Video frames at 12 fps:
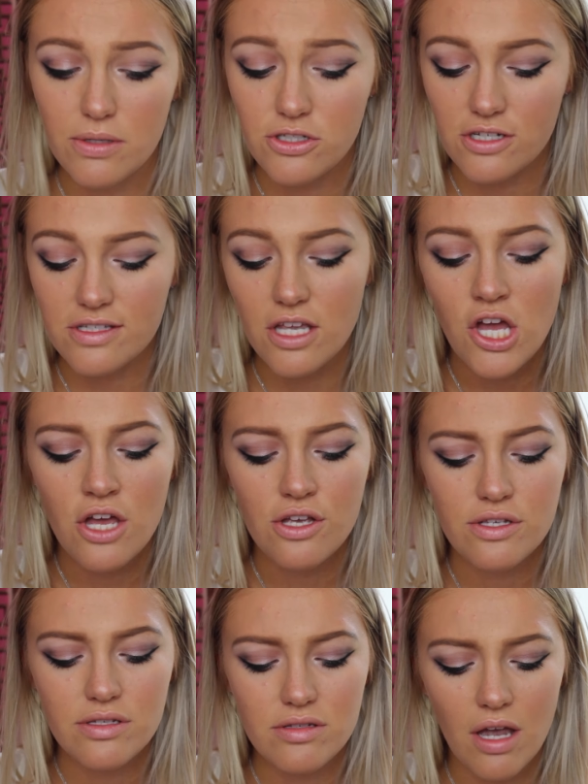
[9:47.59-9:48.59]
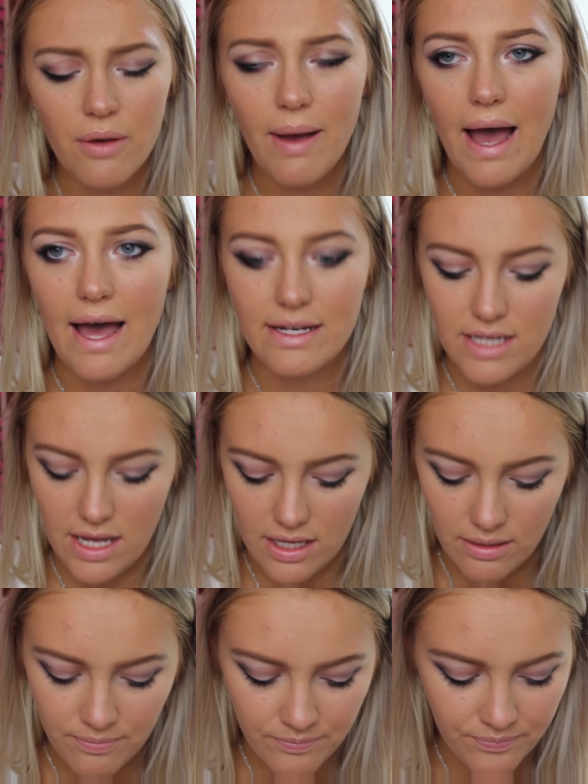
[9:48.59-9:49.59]
which is so
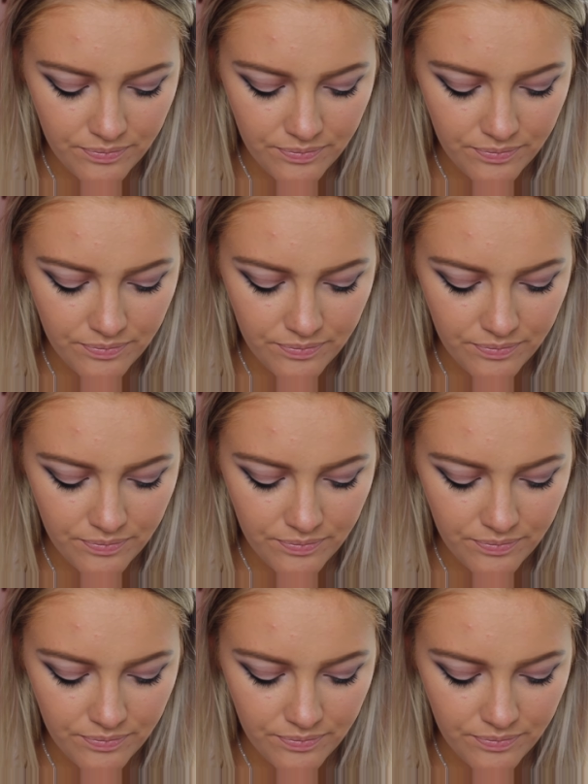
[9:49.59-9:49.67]
handy.